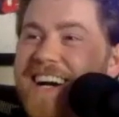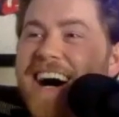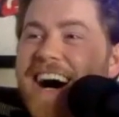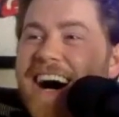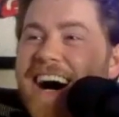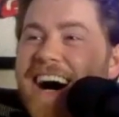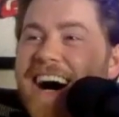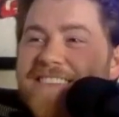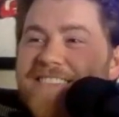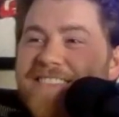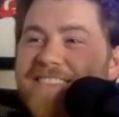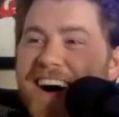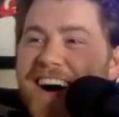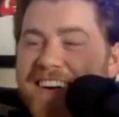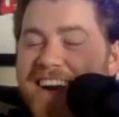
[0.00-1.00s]
All
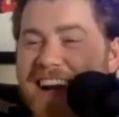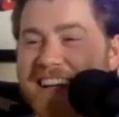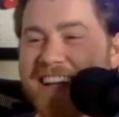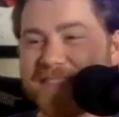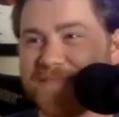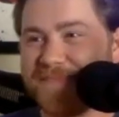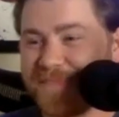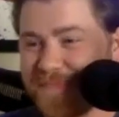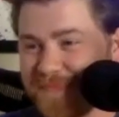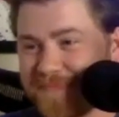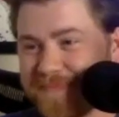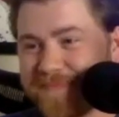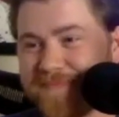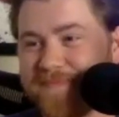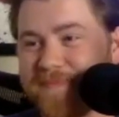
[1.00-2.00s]
righty.
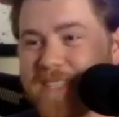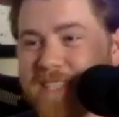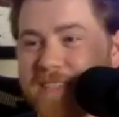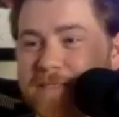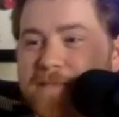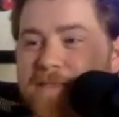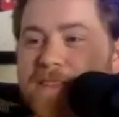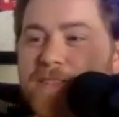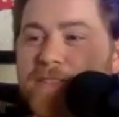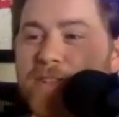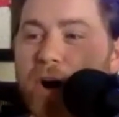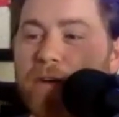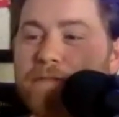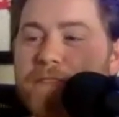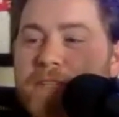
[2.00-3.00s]

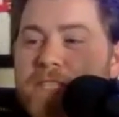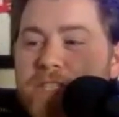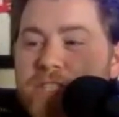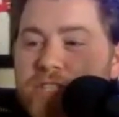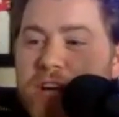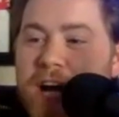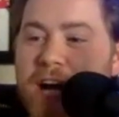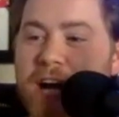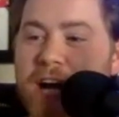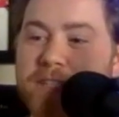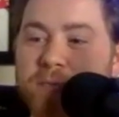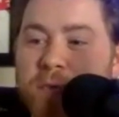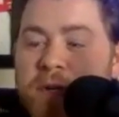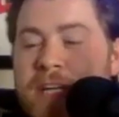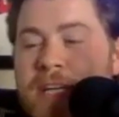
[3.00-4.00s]
Dolphins, Jets.
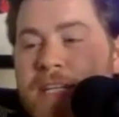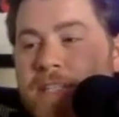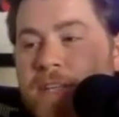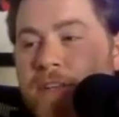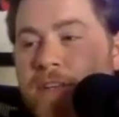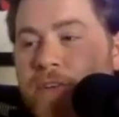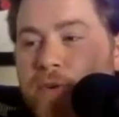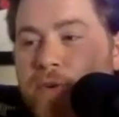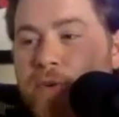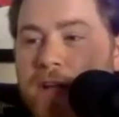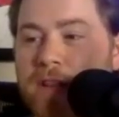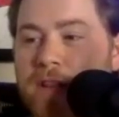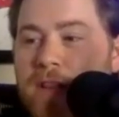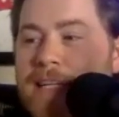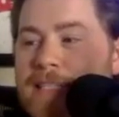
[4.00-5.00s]
This one is in New York.
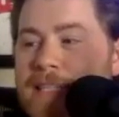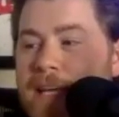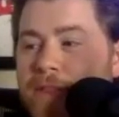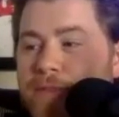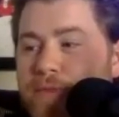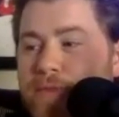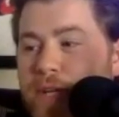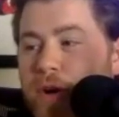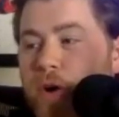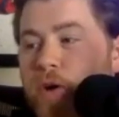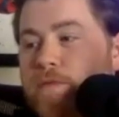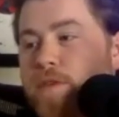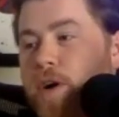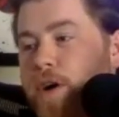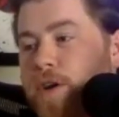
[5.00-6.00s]
Line is at 3,
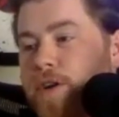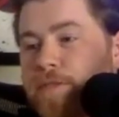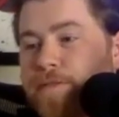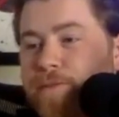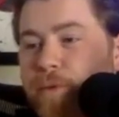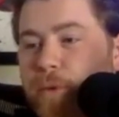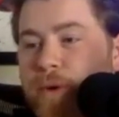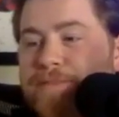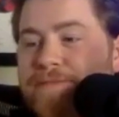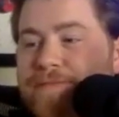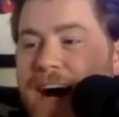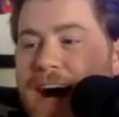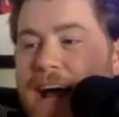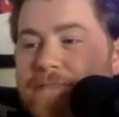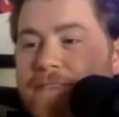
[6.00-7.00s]
over under
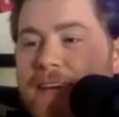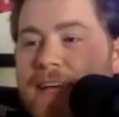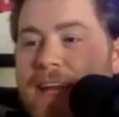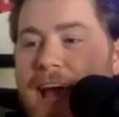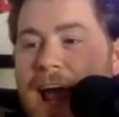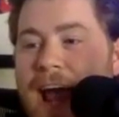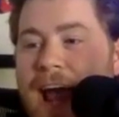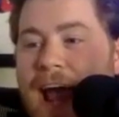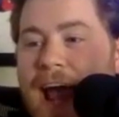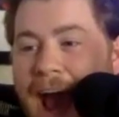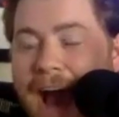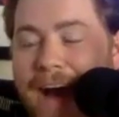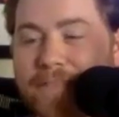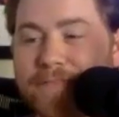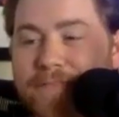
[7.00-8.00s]

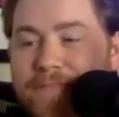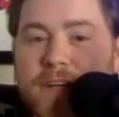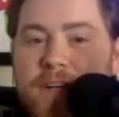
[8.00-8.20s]
45.5.